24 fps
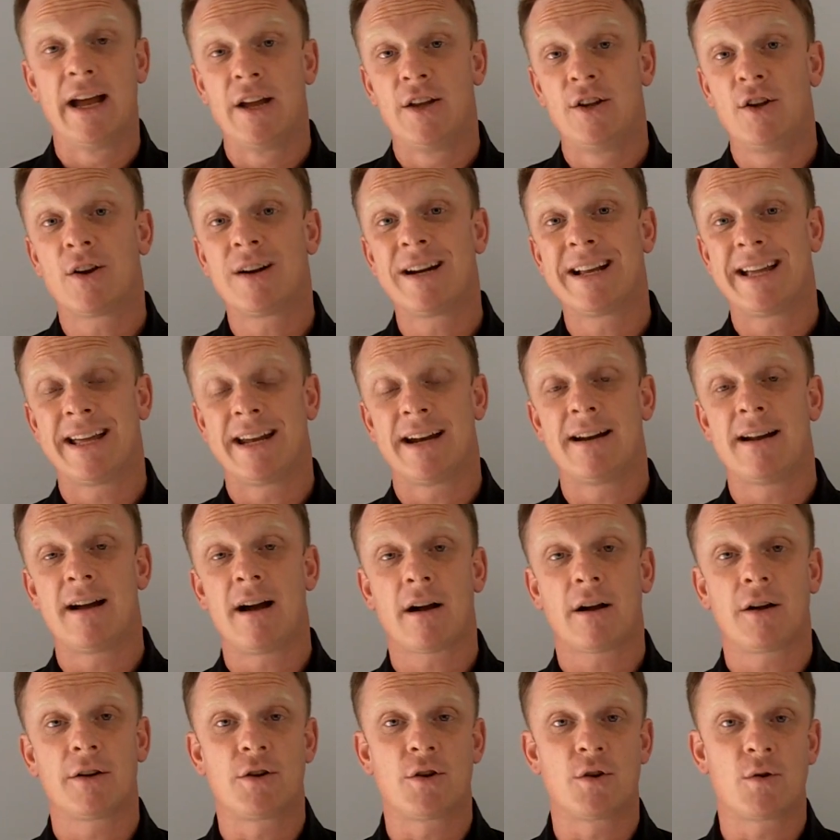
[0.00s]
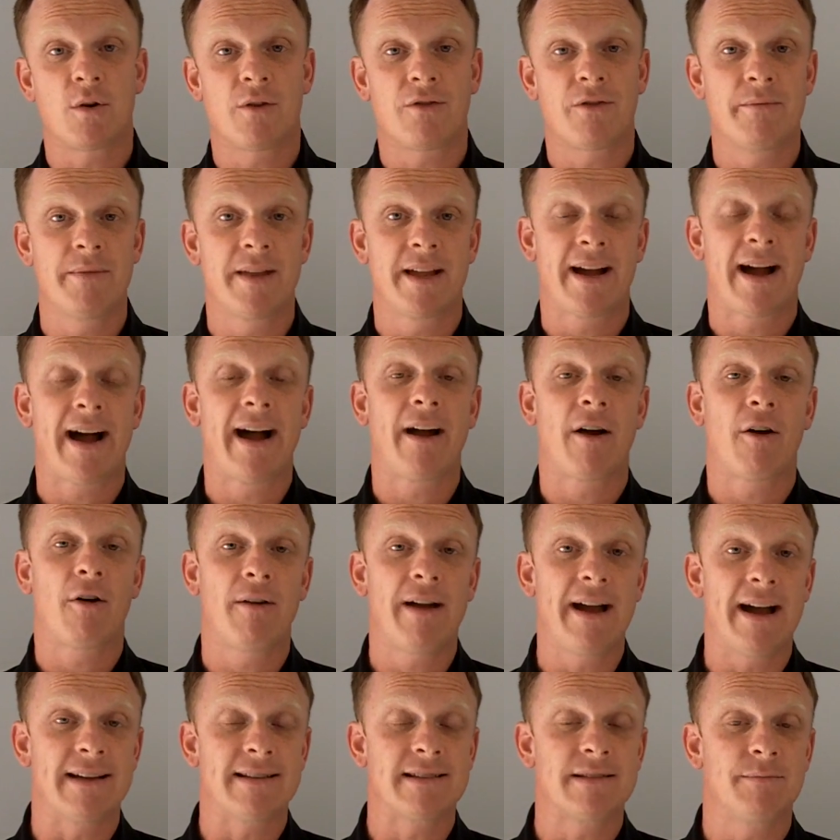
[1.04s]
you're going to get a knock on your door from the
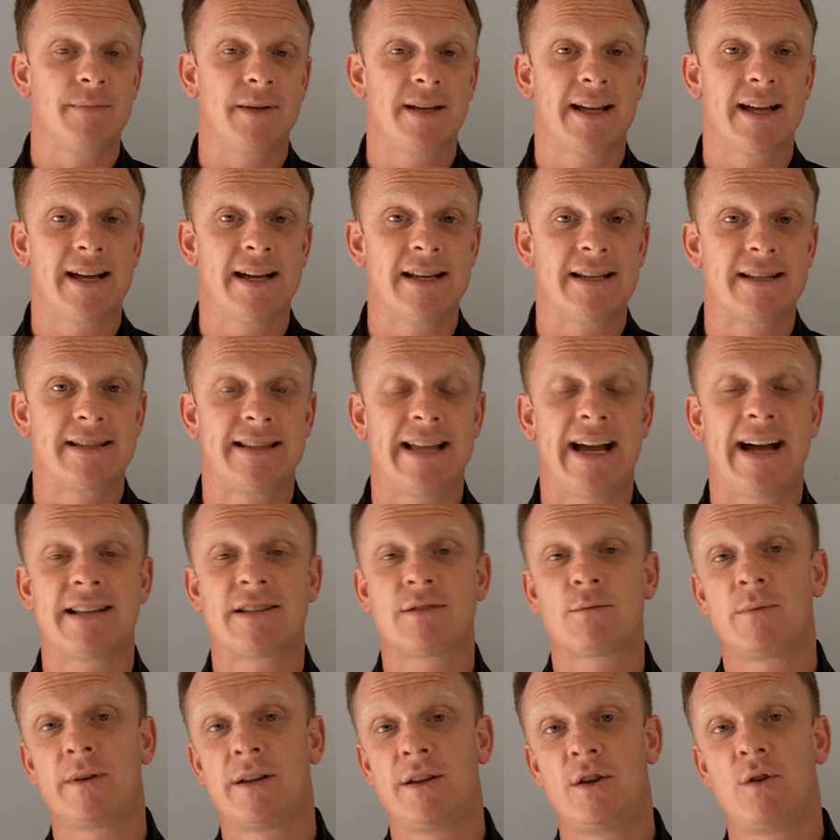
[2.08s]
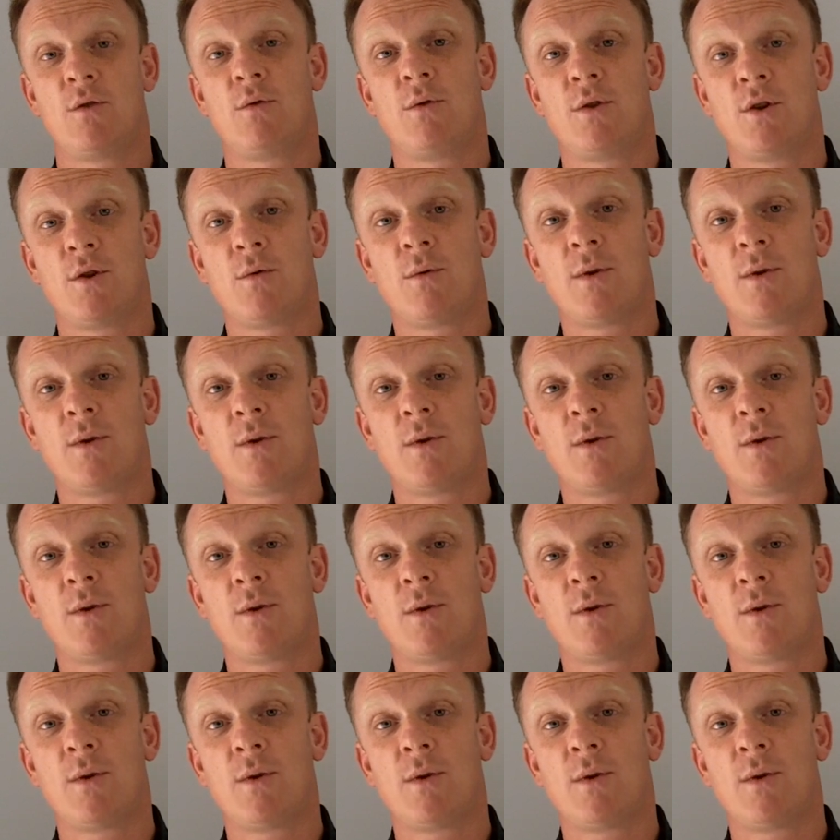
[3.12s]
IRS because that's when you